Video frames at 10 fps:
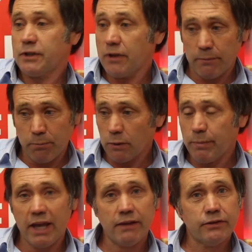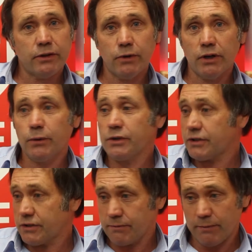That will pay for the
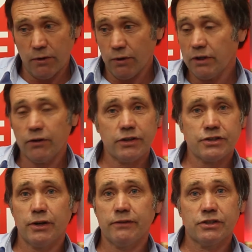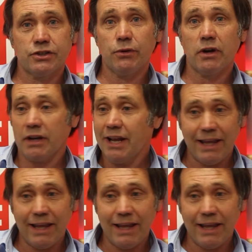roads, all the other services you've got.